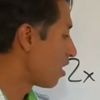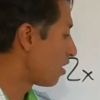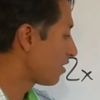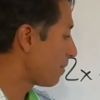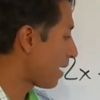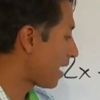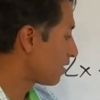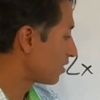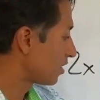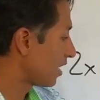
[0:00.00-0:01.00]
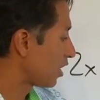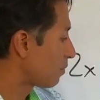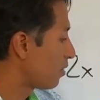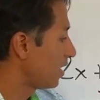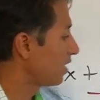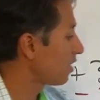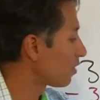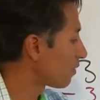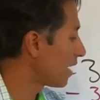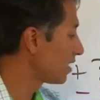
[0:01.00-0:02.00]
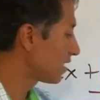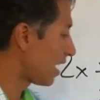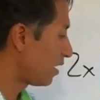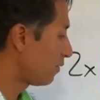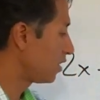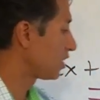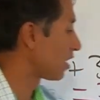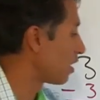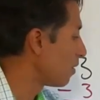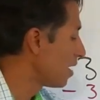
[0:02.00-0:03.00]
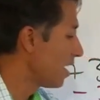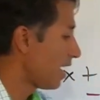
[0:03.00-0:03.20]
All that matters is that you're putting it on the right side of the 0